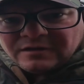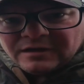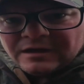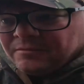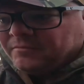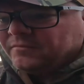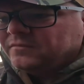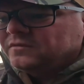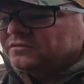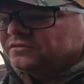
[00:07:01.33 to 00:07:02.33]

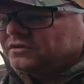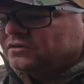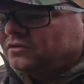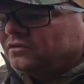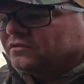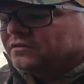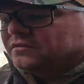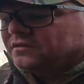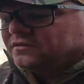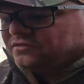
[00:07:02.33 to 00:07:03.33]
what's it called? I
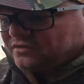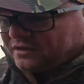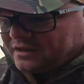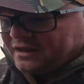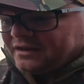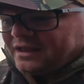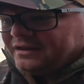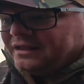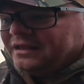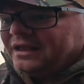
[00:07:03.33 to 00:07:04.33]
think it's just an
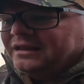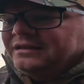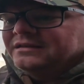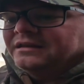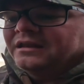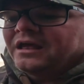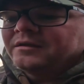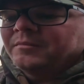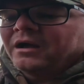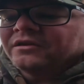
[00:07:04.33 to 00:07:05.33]
LED
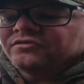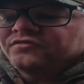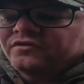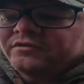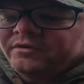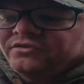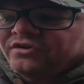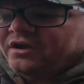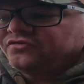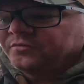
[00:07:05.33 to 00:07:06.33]
light bar, so it's fully
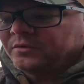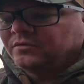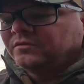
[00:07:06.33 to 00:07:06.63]
rechargeable,